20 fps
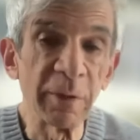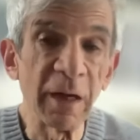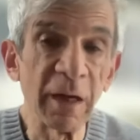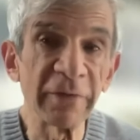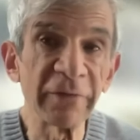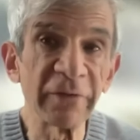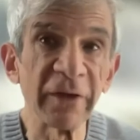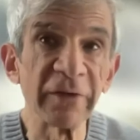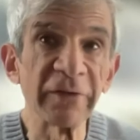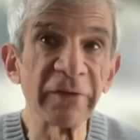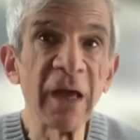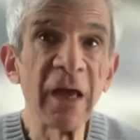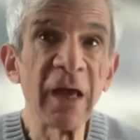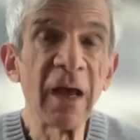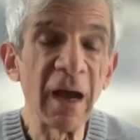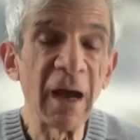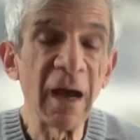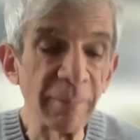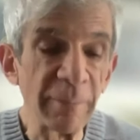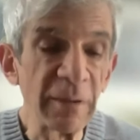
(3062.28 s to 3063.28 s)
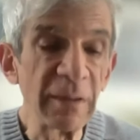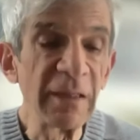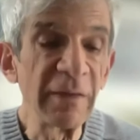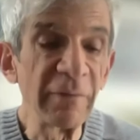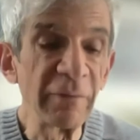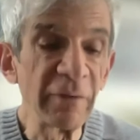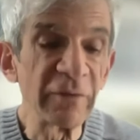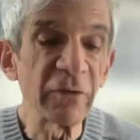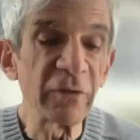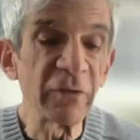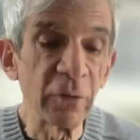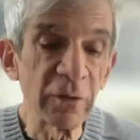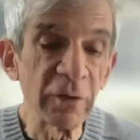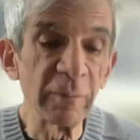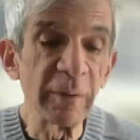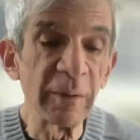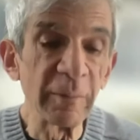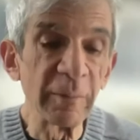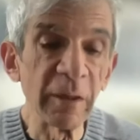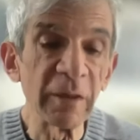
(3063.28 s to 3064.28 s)
process. I believe it's going
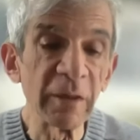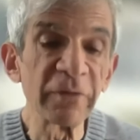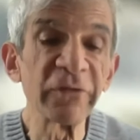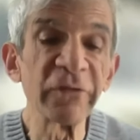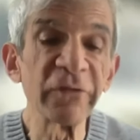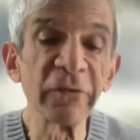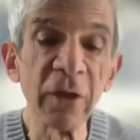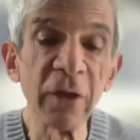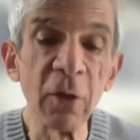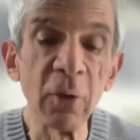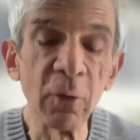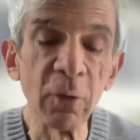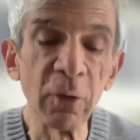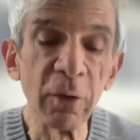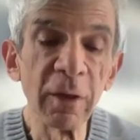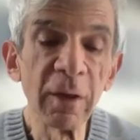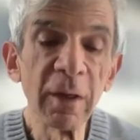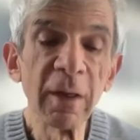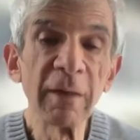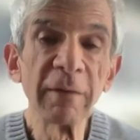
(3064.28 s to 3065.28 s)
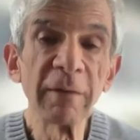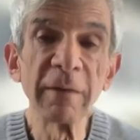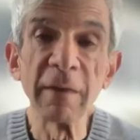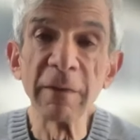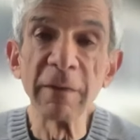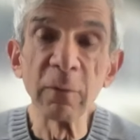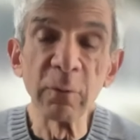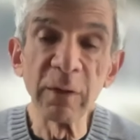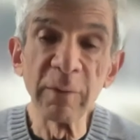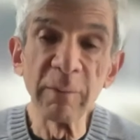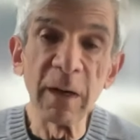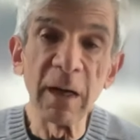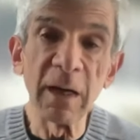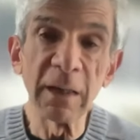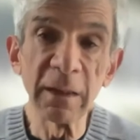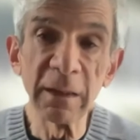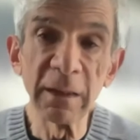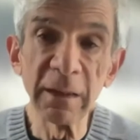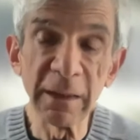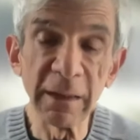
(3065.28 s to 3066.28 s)
to be much slower than the
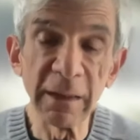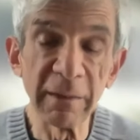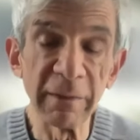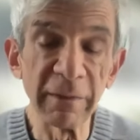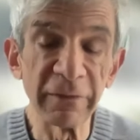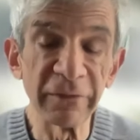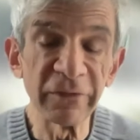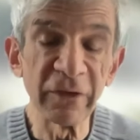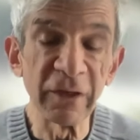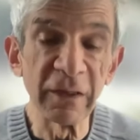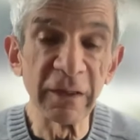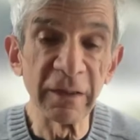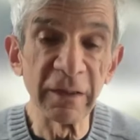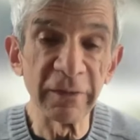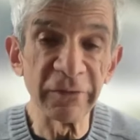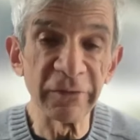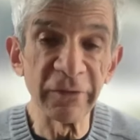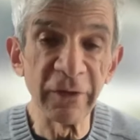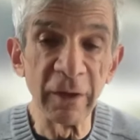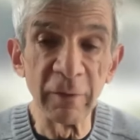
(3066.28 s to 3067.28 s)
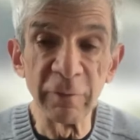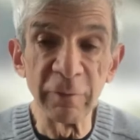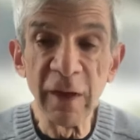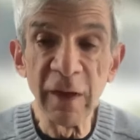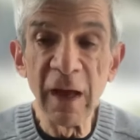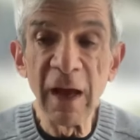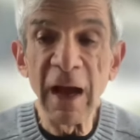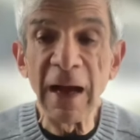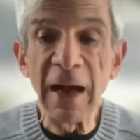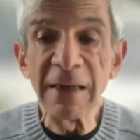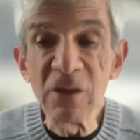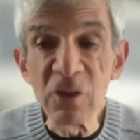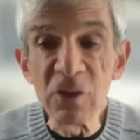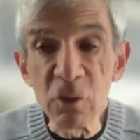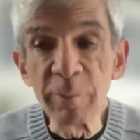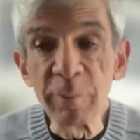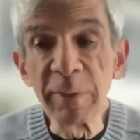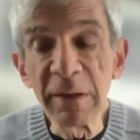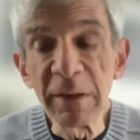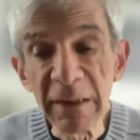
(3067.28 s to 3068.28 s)
remodeling in the skin itself. I
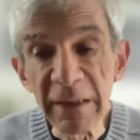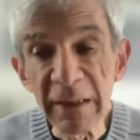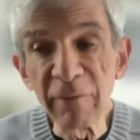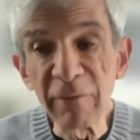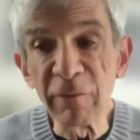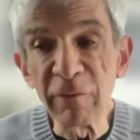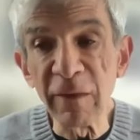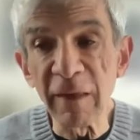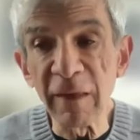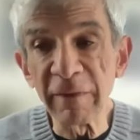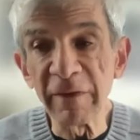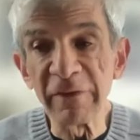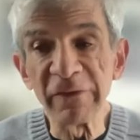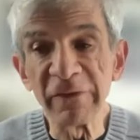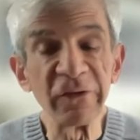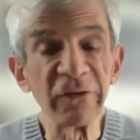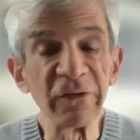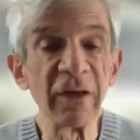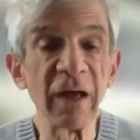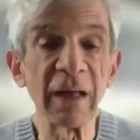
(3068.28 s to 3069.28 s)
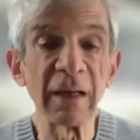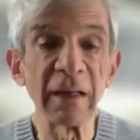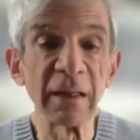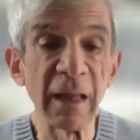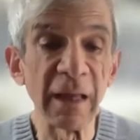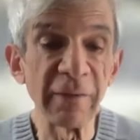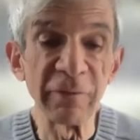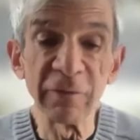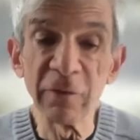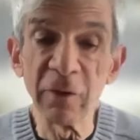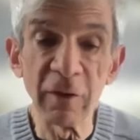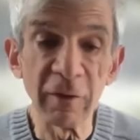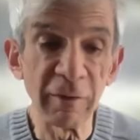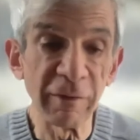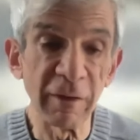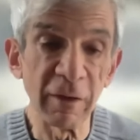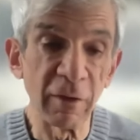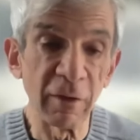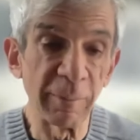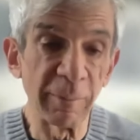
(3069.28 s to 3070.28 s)
do believe that this is not lifelong
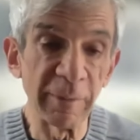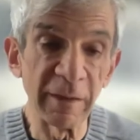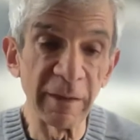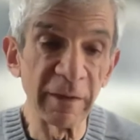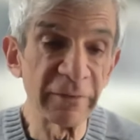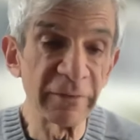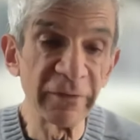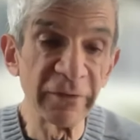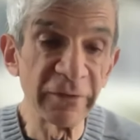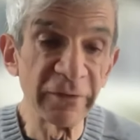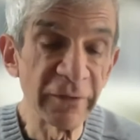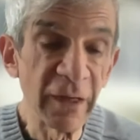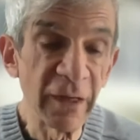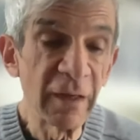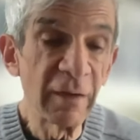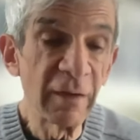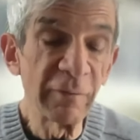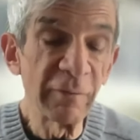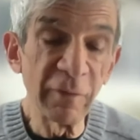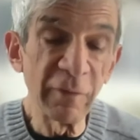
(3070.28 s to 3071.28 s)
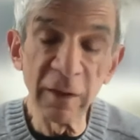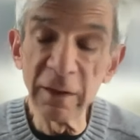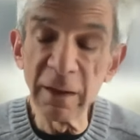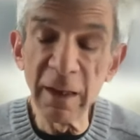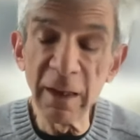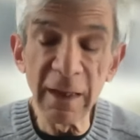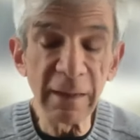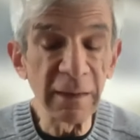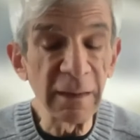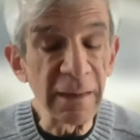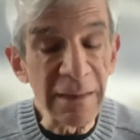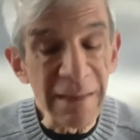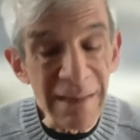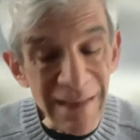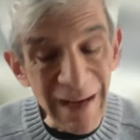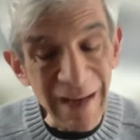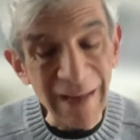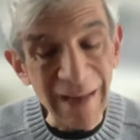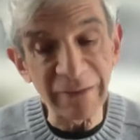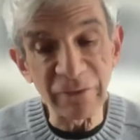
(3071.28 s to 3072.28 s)
therapy. This is very likely
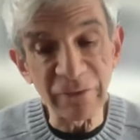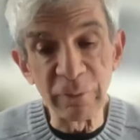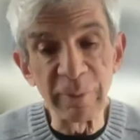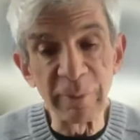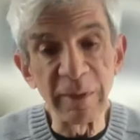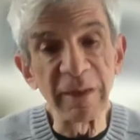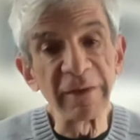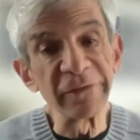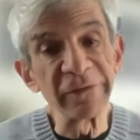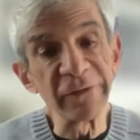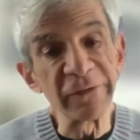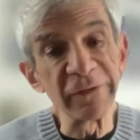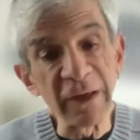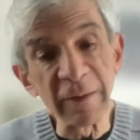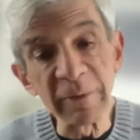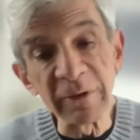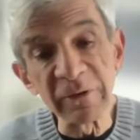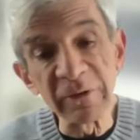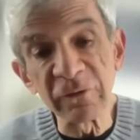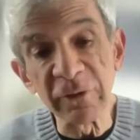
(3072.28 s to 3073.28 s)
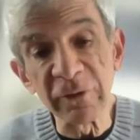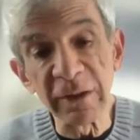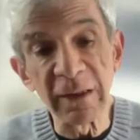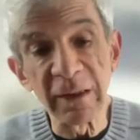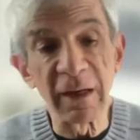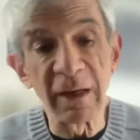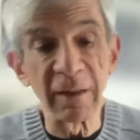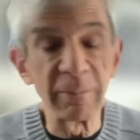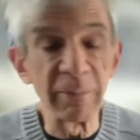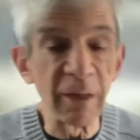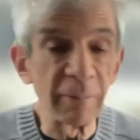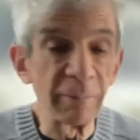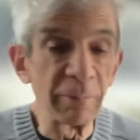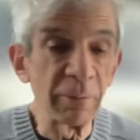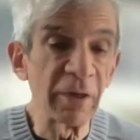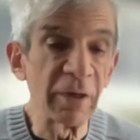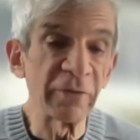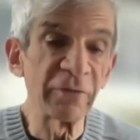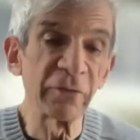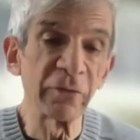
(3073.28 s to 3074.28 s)
not to be the same as treating high blood
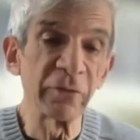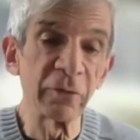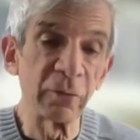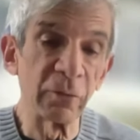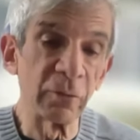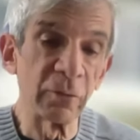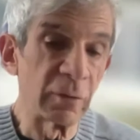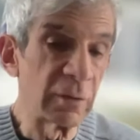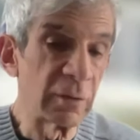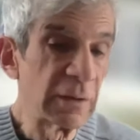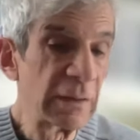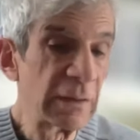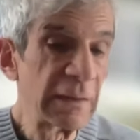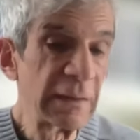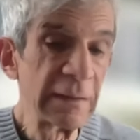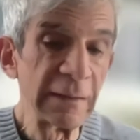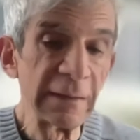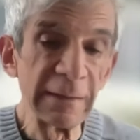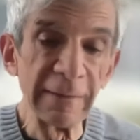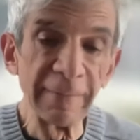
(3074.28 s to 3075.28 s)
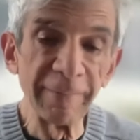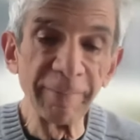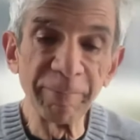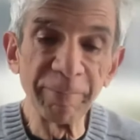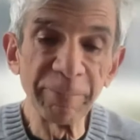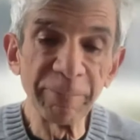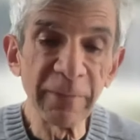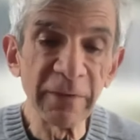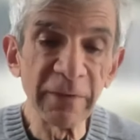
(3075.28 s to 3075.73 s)
pressure or um,